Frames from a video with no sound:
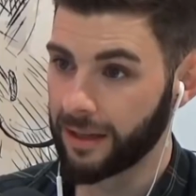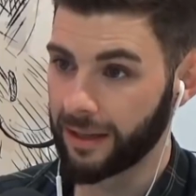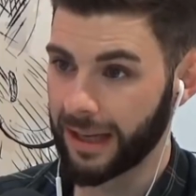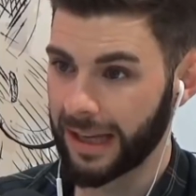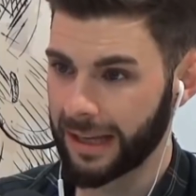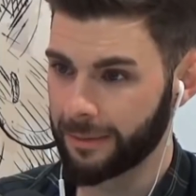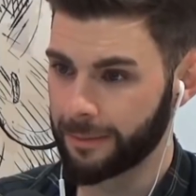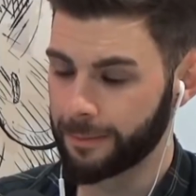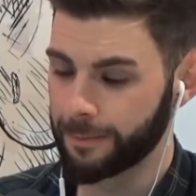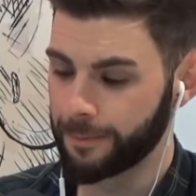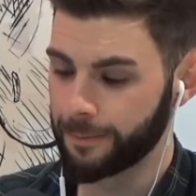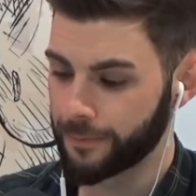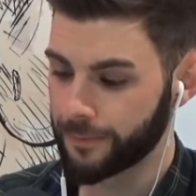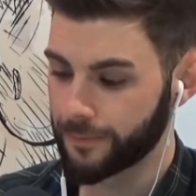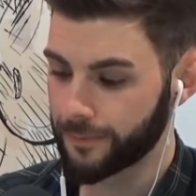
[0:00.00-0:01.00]

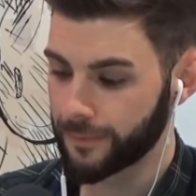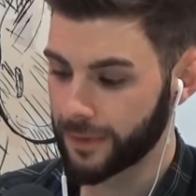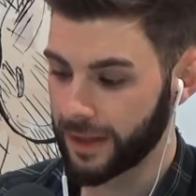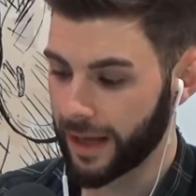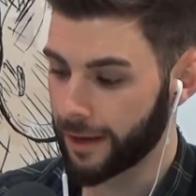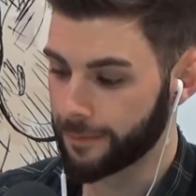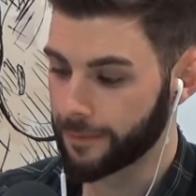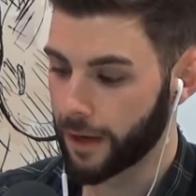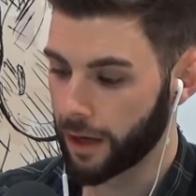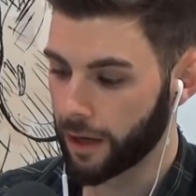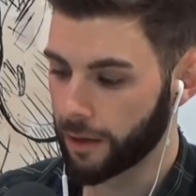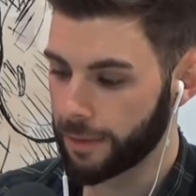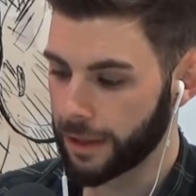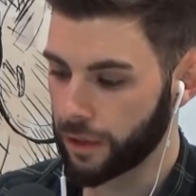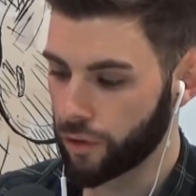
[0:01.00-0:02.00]
I'm going
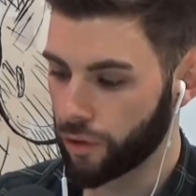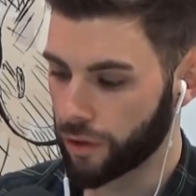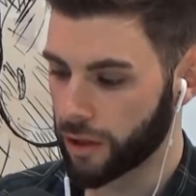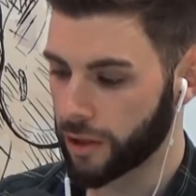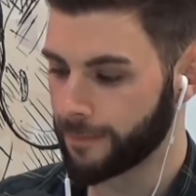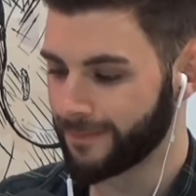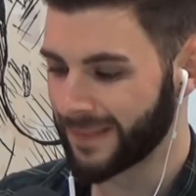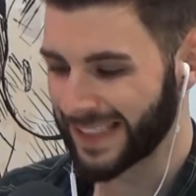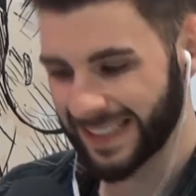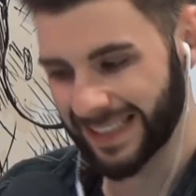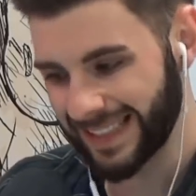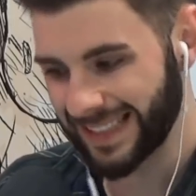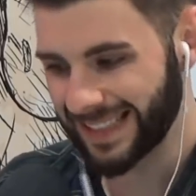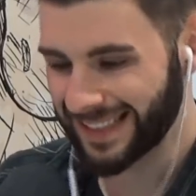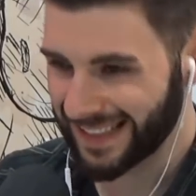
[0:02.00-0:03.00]
to pick Gunnar.
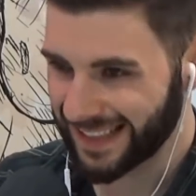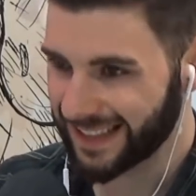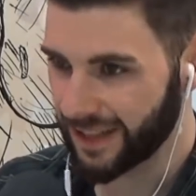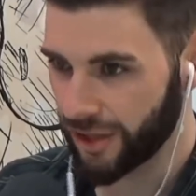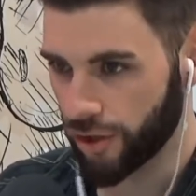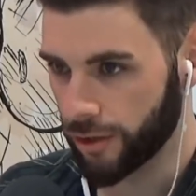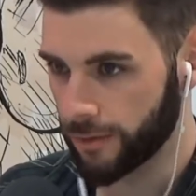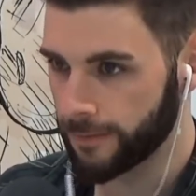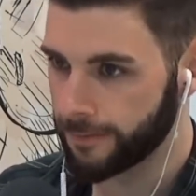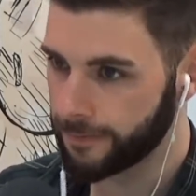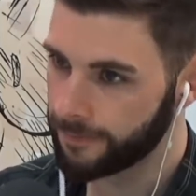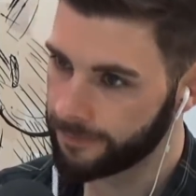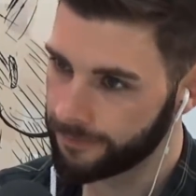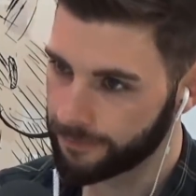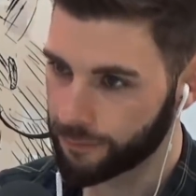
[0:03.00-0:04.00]
Decision,
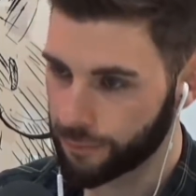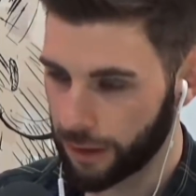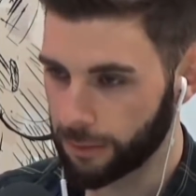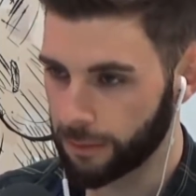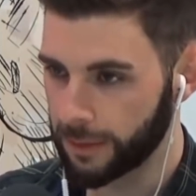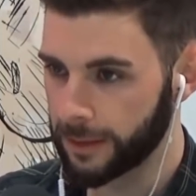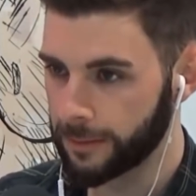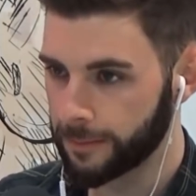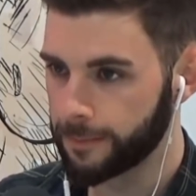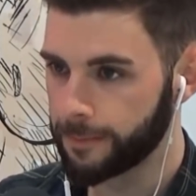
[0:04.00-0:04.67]
probably.